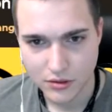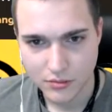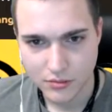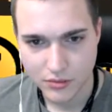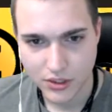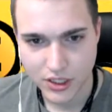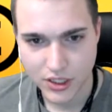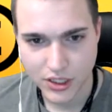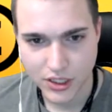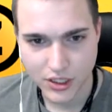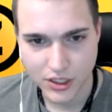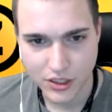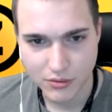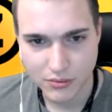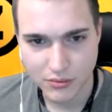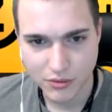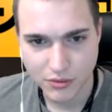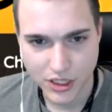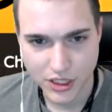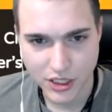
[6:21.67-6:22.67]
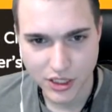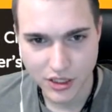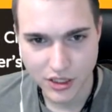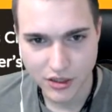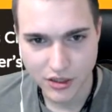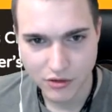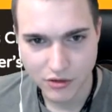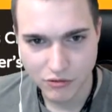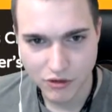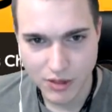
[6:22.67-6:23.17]
pretty good.
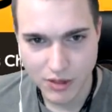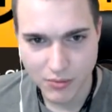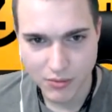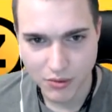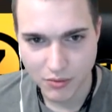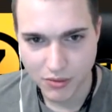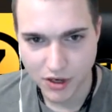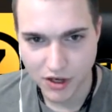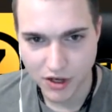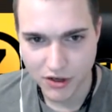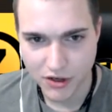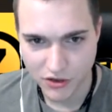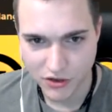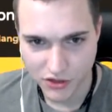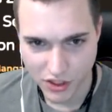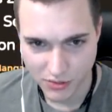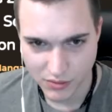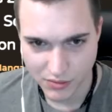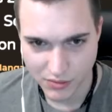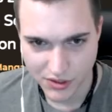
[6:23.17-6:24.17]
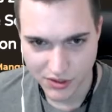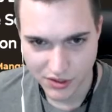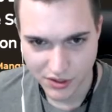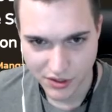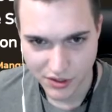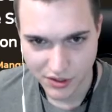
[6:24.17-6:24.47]
Ripple partnerships.